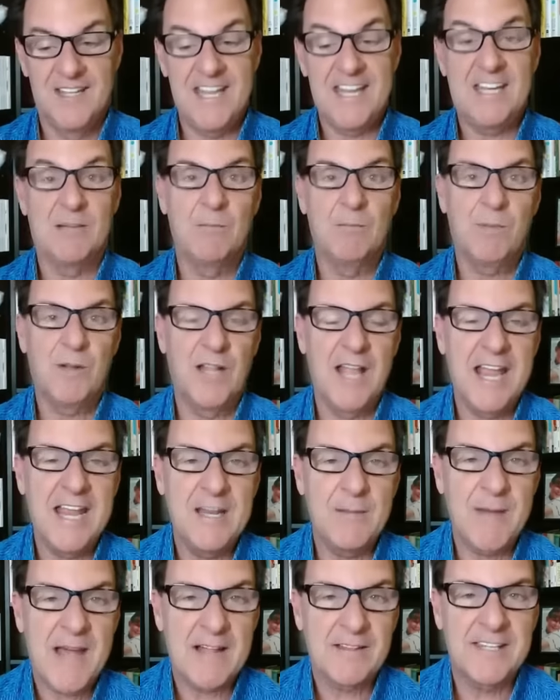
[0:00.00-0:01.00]
they
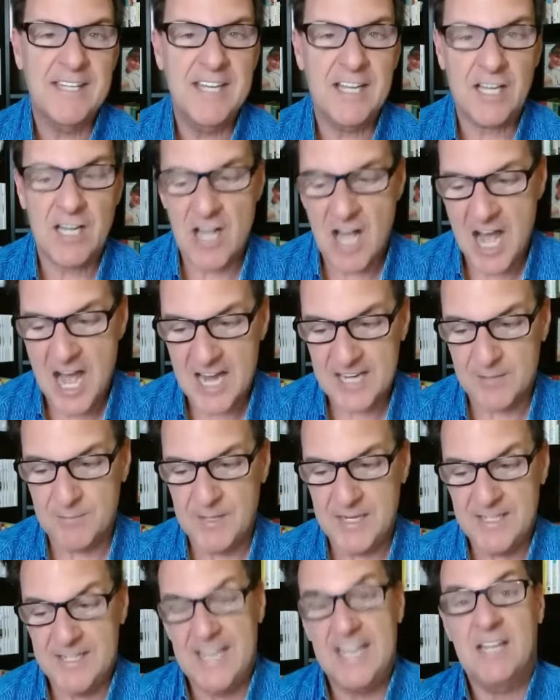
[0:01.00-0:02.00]
complain about the
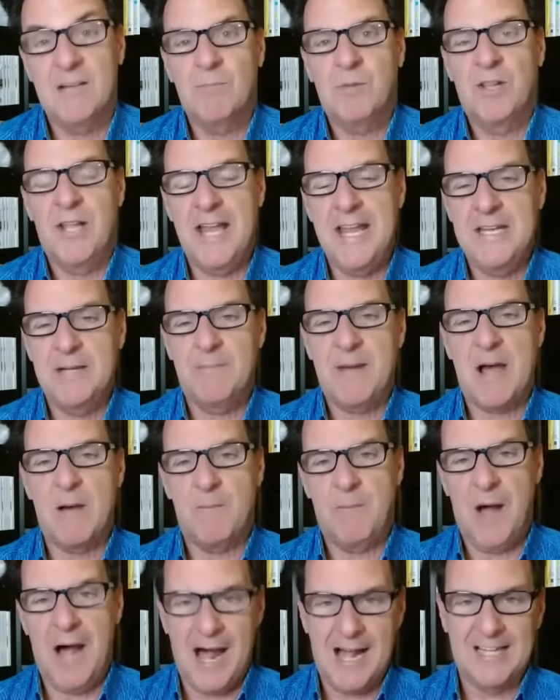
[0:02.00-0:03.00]
economy, they complain
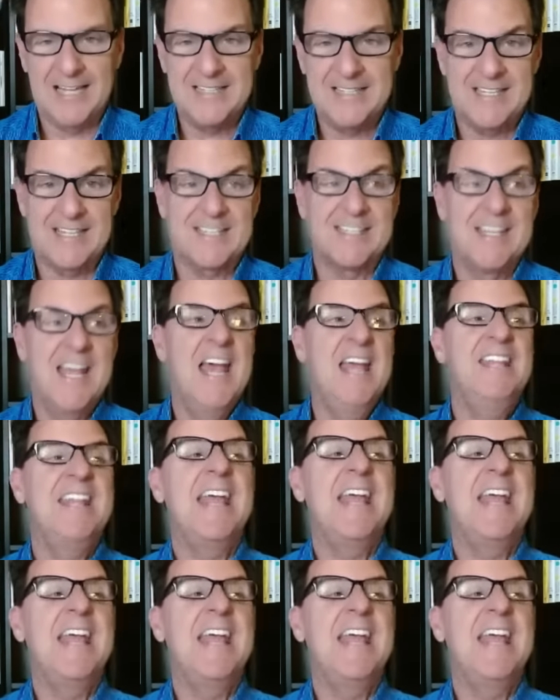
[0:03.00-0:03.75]
about politics,